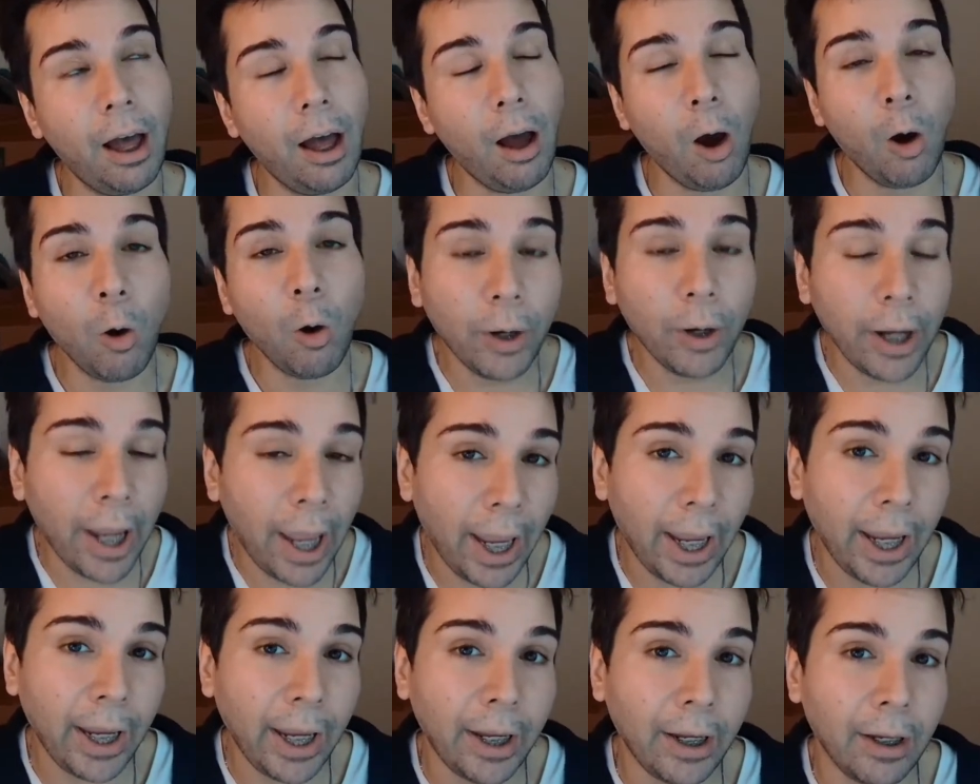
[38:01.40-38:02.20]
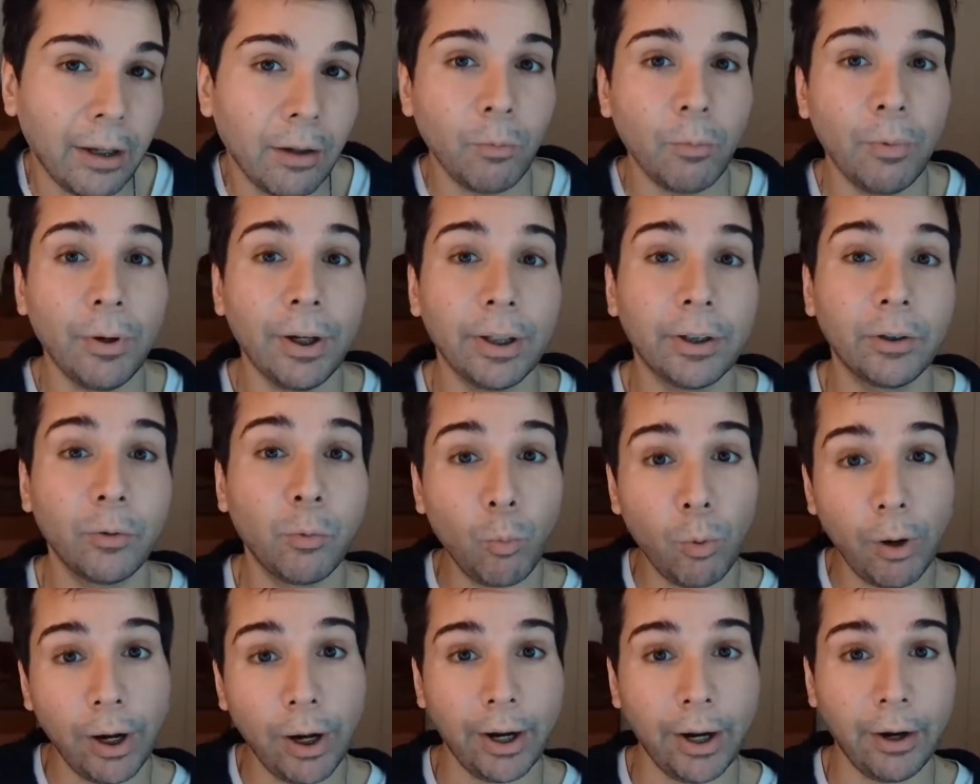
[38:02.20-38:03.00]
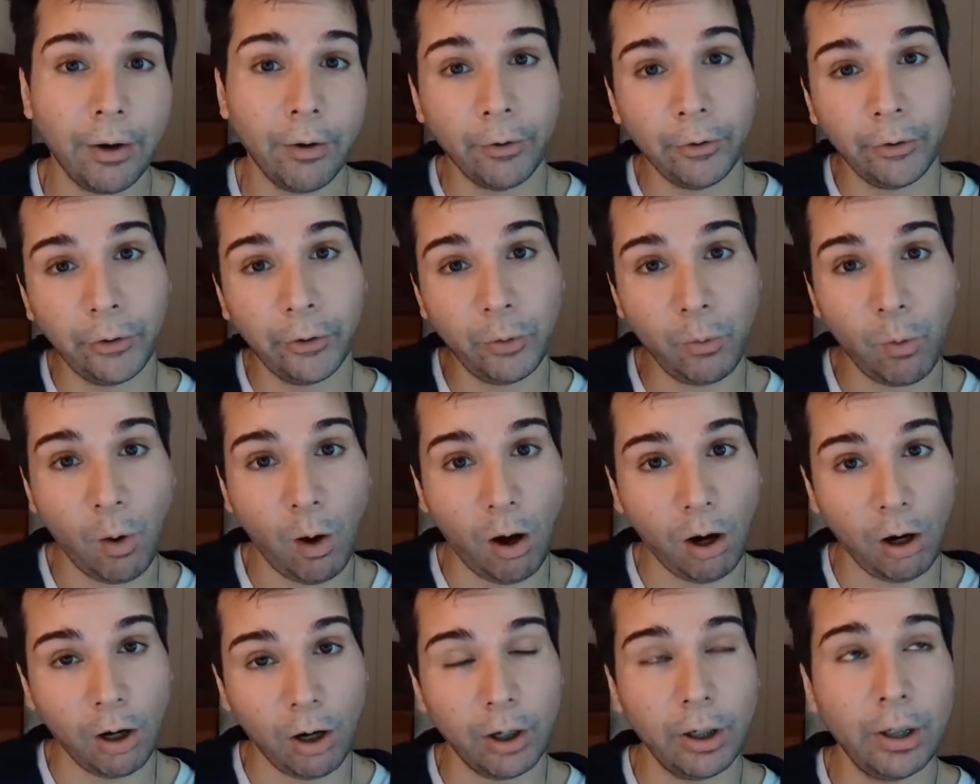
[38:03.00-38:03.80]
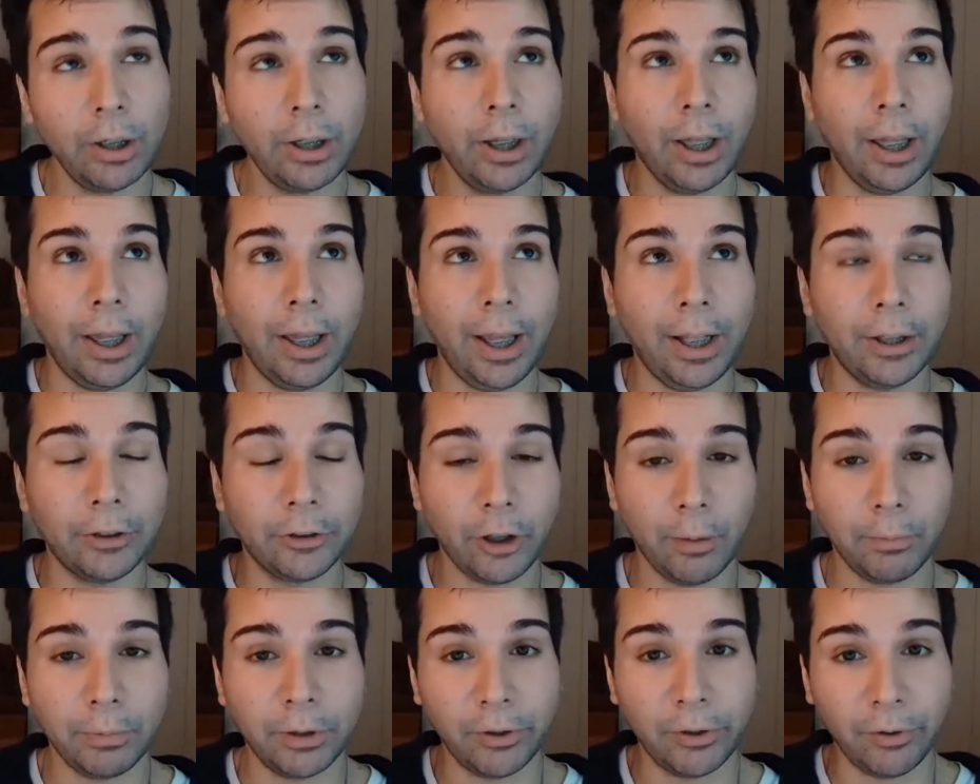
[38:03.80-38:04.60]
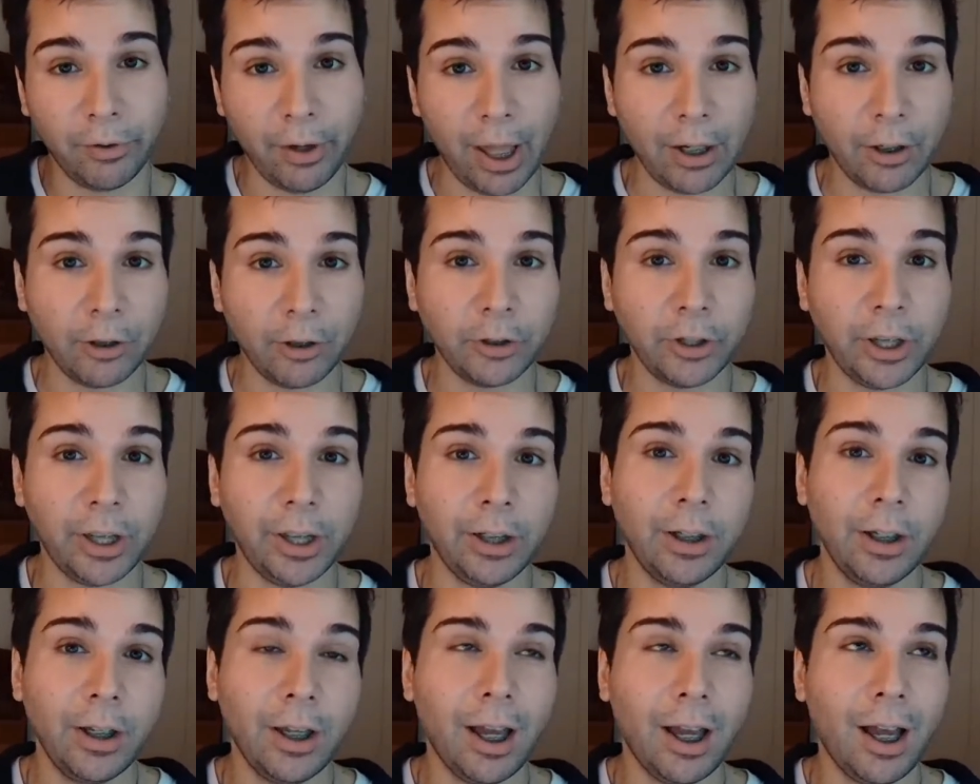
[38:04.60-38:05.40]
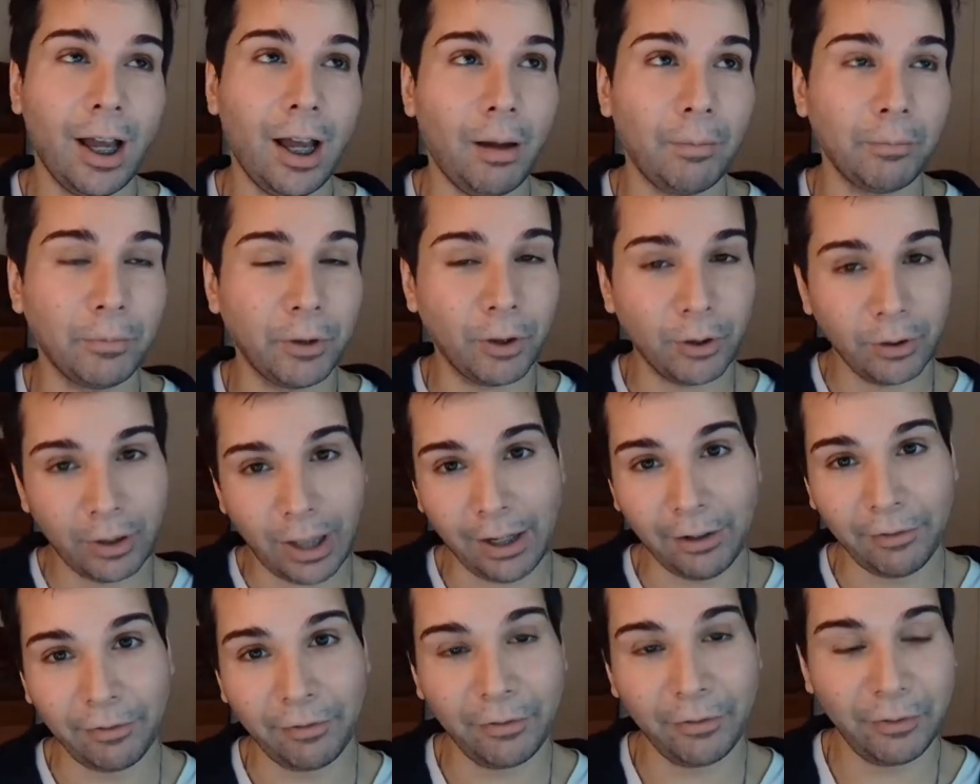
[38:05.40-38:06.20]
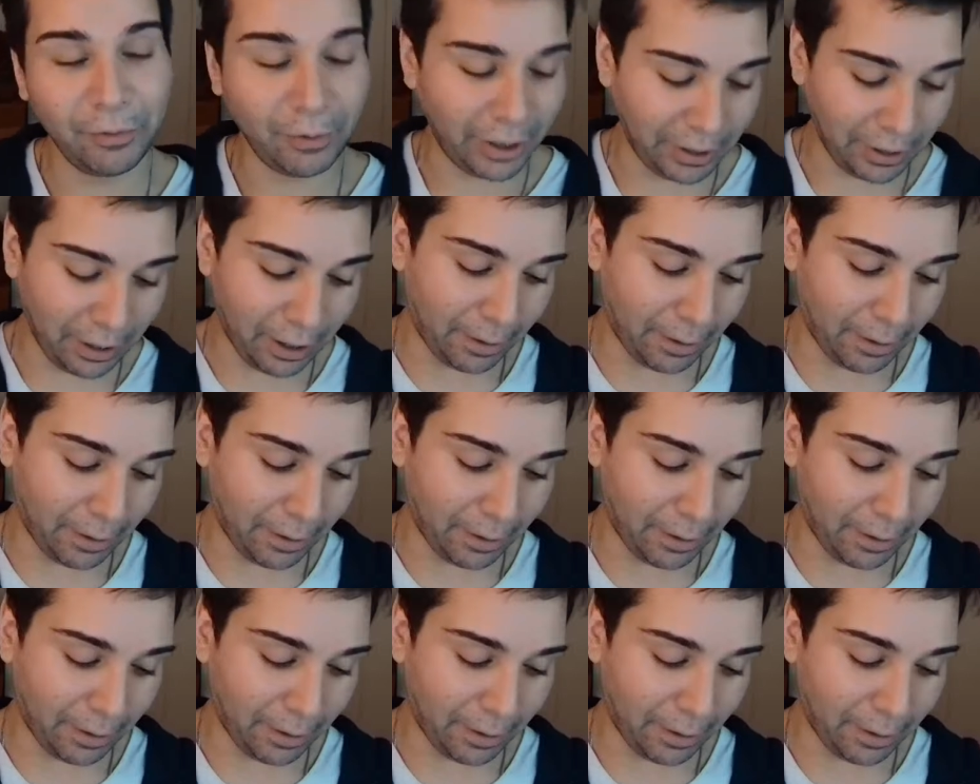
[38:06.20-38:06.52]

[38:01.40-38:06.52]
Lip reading: okay with where you are in terms of your energy, your life, right?